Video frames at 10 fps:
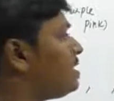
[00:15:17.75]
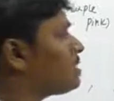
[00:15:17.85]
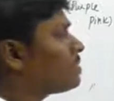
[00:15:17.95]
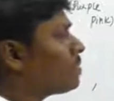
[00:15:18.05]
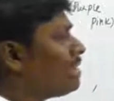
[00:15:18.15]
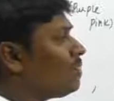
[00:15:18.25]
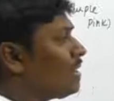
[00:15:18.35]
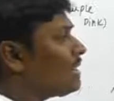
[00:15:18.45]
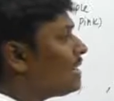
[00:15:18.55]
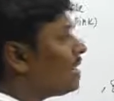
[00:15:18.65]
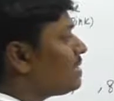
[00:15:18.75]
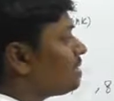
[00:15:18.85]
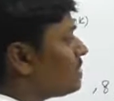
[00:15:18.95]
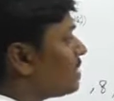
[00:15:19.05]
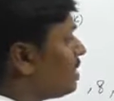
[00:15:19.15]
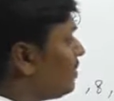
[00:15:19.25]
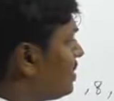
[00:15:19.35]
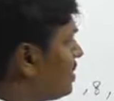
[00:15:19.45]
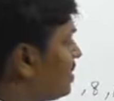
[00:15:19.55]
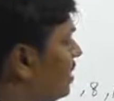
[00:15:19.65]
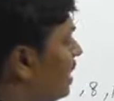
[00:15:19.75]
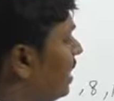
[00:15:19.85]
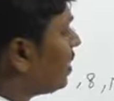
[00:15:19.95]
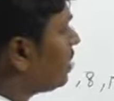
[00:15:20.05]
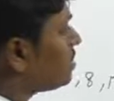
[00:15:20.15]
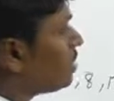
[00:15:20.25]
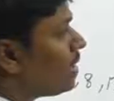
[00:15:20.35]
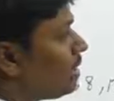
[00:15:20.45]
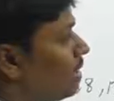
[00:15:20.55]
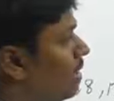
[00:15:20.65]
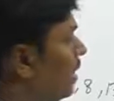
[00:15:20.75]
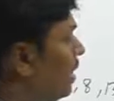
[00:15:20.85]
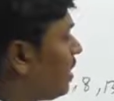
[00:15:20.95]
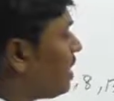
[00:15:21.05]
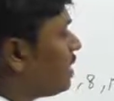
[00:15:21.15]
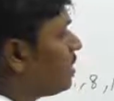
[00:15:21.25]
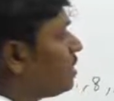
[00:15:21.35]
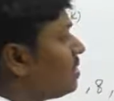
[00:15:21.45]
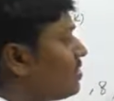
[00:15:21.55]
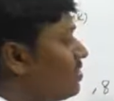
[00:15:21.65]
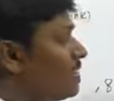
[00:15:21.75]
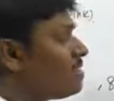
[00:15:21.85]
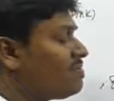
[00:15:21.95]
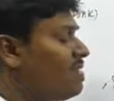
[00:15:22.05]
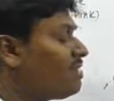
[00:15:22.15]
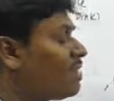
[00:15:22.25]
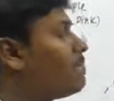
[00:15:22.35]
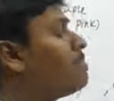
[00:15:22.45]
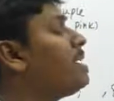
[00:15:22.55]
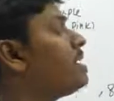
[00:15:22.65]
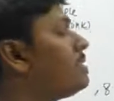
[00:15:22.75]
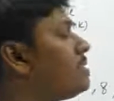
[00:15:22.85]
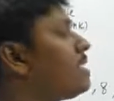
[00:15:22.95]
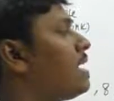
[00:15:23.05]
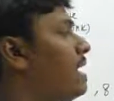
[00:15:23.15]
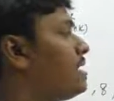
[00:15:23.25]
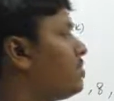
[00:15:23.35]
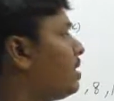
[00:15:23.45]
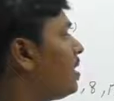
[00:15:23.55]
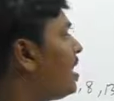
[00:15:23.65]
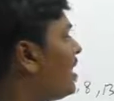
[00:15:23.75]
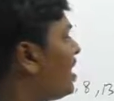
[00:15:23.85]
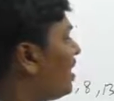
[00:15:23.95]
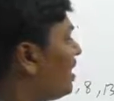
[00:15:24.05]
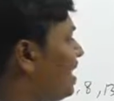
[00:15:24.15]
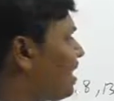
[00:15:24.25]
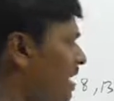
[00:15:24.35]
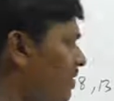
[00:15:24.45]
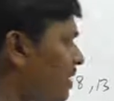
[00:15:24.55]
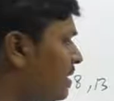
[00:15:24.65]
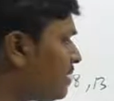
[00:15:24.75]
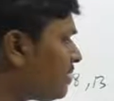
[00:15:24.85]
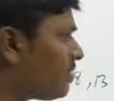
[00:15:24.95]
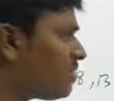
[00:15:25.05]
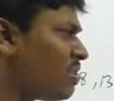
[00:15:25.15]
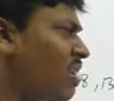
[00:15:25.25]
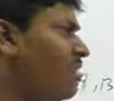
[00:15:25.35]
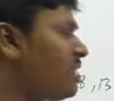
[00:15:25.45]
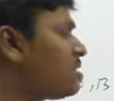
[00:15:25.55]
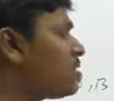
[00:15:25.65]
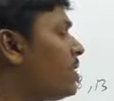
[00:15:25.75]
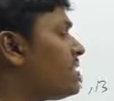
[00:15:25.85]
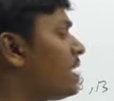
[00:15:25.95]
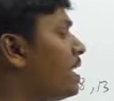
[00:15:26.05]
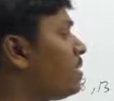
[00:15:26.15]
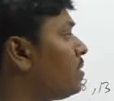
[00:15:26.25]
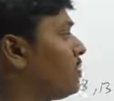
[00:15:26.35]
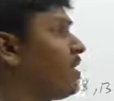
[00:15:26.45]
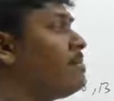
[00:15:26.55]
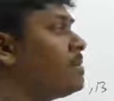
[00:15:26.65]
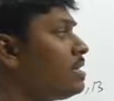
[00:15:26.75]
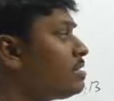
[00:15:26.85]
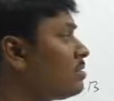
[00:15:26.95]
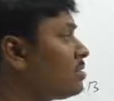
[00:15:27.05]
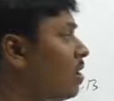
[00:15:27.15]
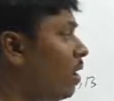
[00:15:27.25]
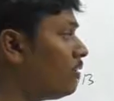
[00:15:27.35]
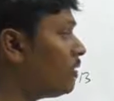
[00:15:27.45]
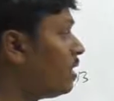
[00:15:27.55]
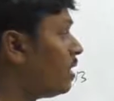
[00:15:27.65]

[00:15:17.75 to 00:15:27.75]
is only one color is missing, which is green, so I think green, right? So friends, we have completed this arrangement, right? Nearly, friends, for solving this question I took 5 minutes to solve,